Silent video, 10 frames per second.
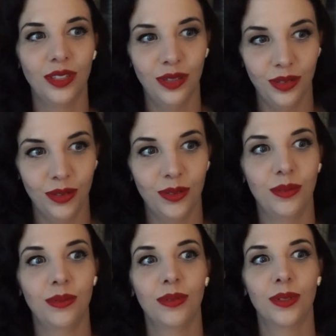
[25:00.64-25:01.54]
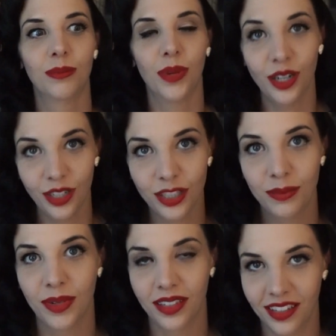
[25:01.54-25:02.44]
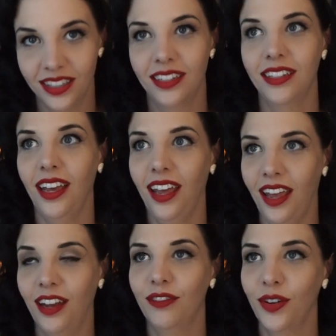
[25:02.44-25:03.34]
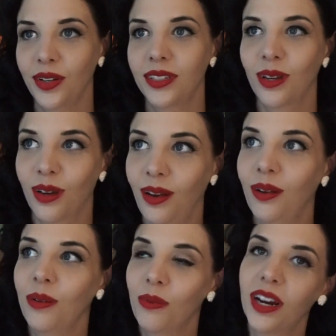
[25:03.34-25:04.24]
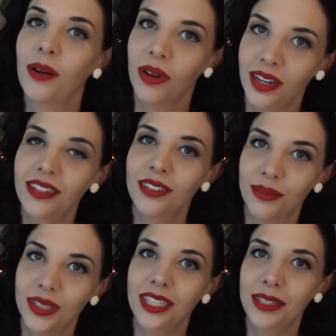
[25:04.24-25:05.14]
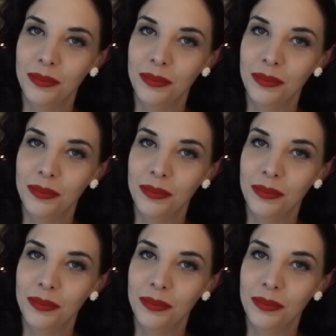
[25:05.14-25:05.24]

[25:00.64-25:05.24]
to purge my closet and focus on what I want it to really